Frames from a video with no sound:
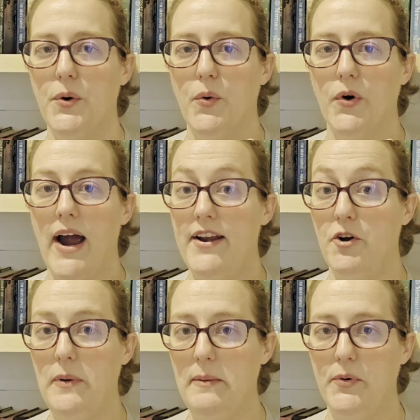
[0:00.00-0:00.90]
or I
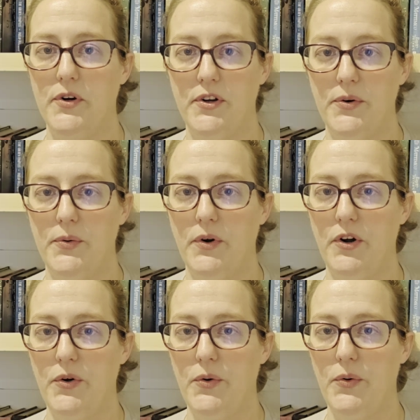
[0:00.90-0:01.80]
know people
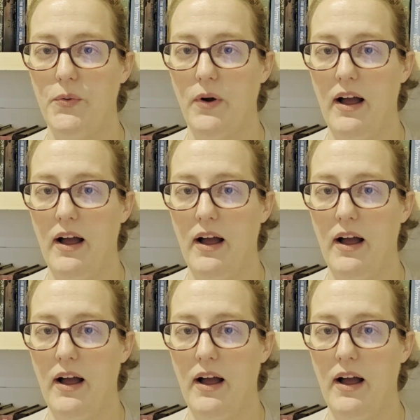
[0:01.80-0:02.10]
who